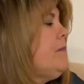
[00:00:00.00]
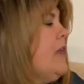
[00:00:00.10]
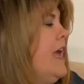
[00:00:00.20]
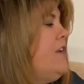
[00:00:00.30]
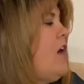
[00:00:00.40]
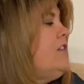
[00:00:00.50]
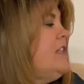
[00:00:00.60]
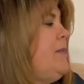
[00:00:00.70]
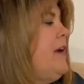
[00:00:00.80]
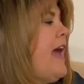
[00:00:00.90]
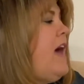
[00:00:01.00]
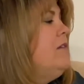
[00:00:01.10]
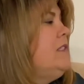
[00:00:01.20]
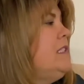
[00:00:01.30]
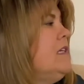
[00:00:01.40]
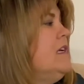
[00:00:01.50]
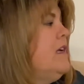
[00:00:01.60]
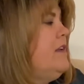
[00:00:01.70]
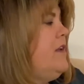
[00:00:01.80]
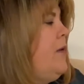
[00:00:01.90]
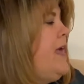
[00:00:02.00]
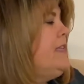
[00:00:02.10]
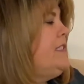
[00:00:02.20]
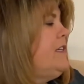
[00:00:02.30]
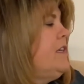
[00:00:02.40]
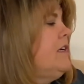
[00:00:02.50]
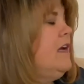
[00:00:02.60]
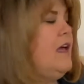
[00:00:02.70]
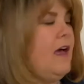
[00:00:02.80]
I knocked on the brick house. No answer.